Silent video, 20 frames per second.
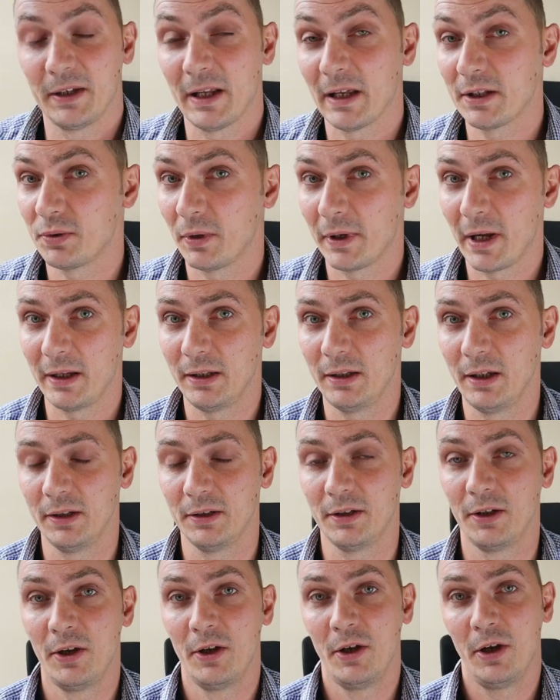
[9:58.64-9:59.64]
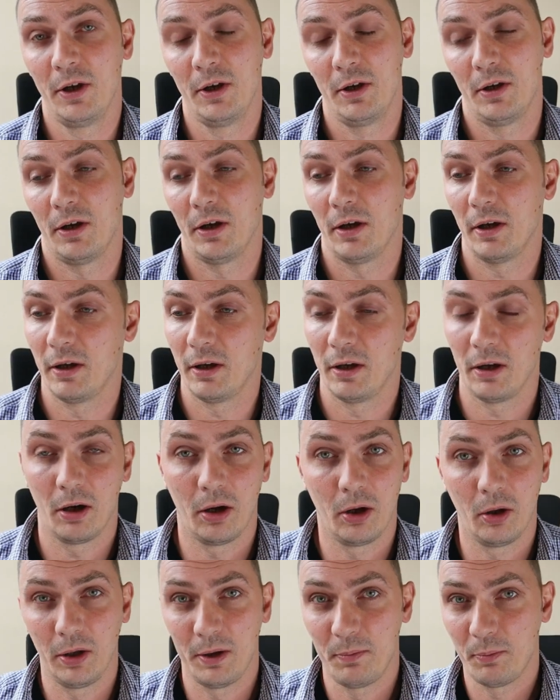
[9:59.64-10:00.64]
And that's what I did.
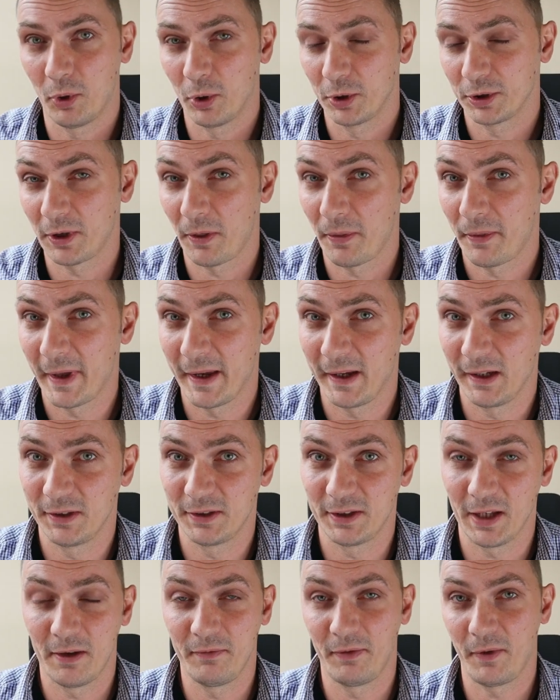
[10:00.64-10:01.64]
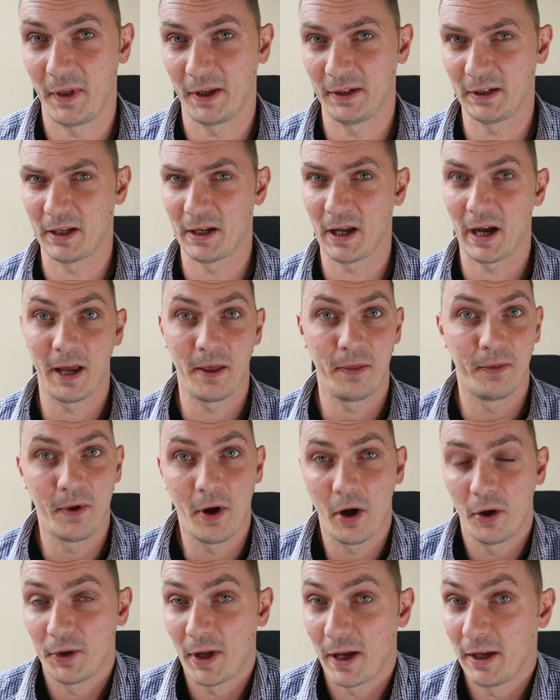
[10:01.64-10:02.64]
All important things, everything that I
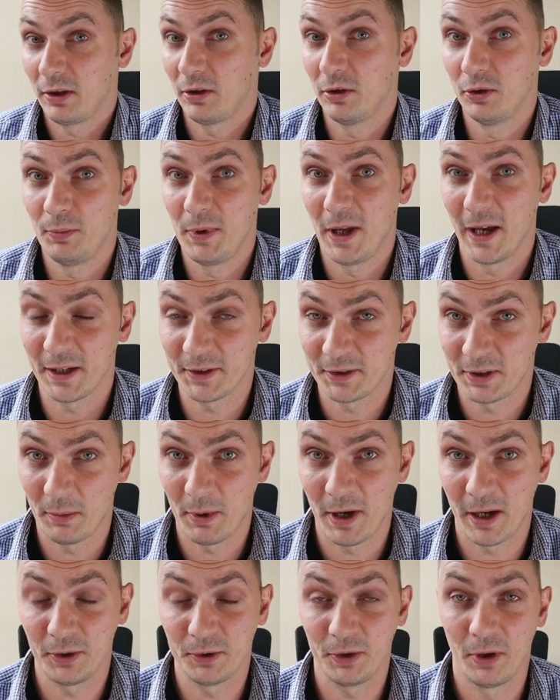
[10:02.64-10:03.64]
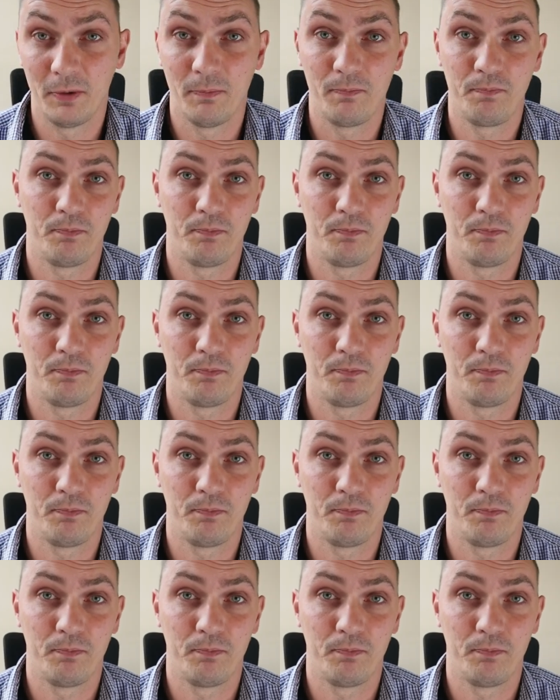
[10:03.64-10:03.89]
thought I could be asked about,